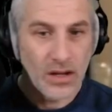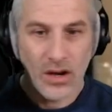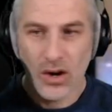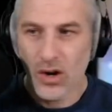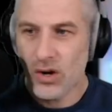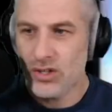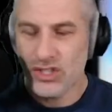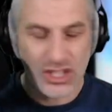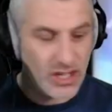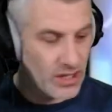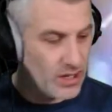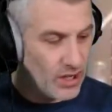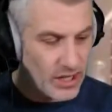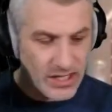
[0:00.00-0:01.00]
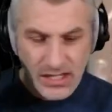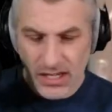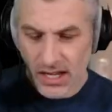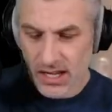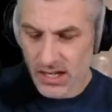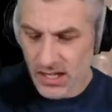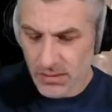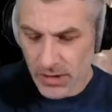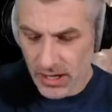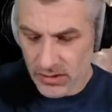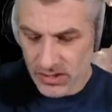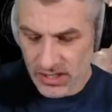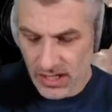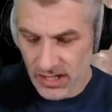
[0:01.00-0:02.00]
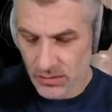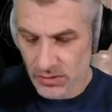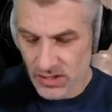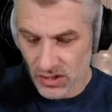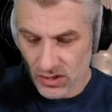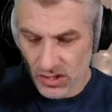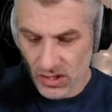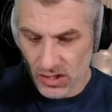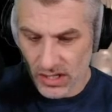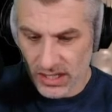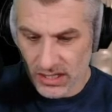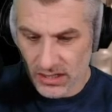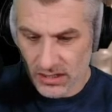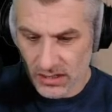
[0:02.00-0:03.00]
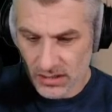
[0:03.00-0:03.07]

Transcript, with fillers: Oh shit, I didn't get an email saying I was online.